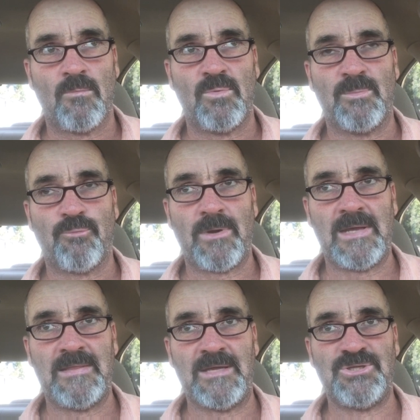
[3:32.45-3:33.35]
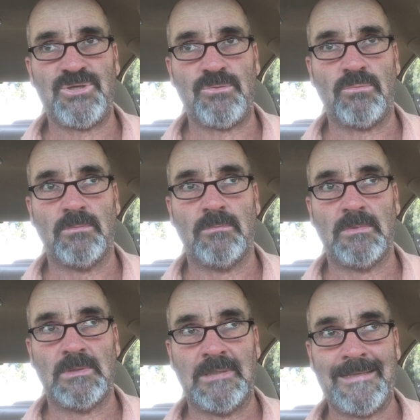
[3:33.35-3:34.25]
We pray that you
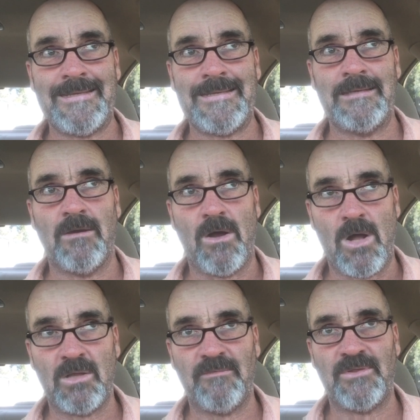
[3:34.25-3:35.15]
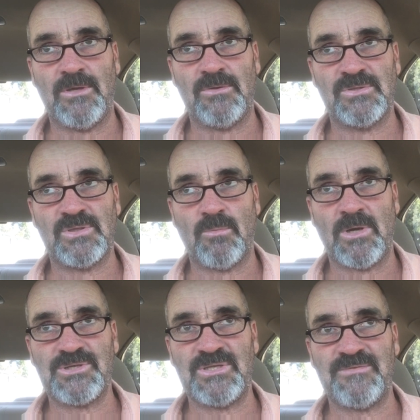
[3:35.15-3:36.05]
lead all of those who
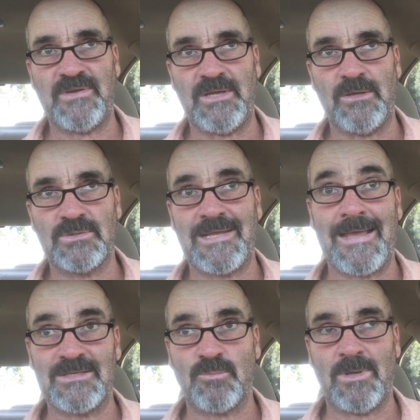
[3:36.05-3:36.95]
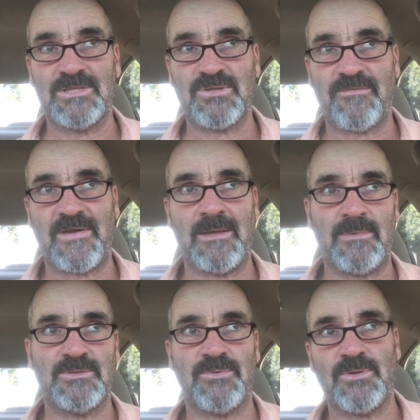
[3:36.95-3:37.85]
watch these videos, as well as their
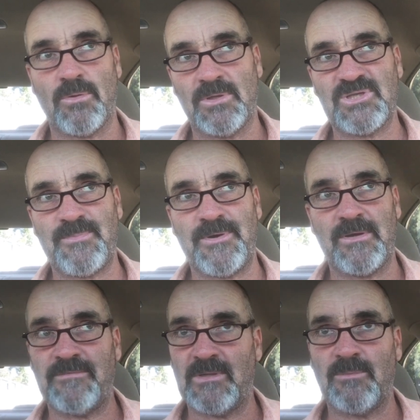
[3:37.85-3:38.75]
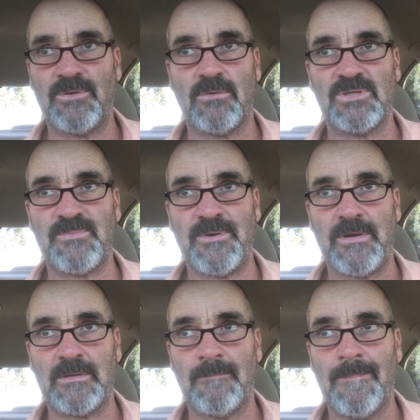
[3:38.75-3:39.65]
families, with your Holy Spirit. Fill them with your Holy
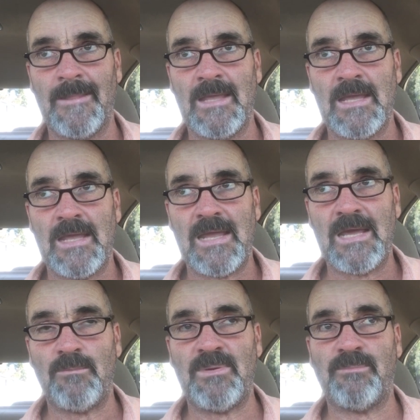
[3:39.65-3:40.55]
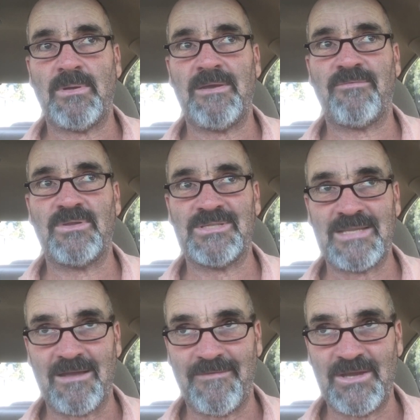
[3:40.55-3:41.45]
Spirit. And we pray for the
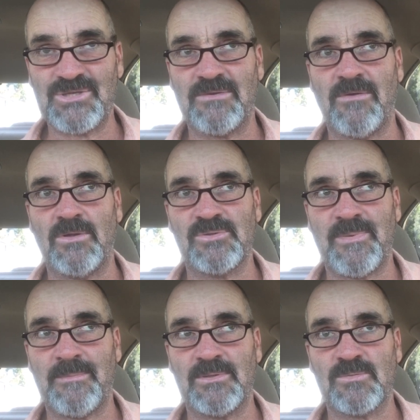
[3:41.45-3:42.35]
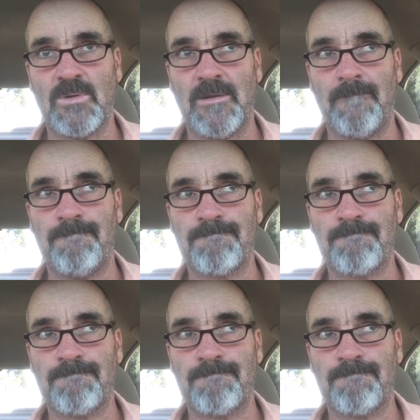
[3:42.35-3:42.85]
salvation of all those people as well.